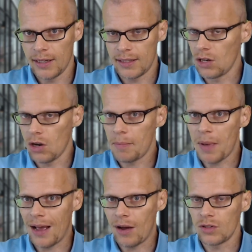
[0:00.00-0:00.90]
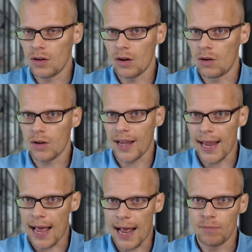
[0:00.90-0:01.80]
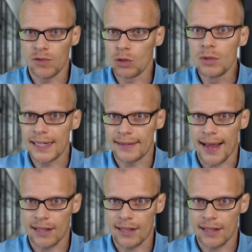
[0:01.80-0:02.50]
It's not about, okay, I'm doing that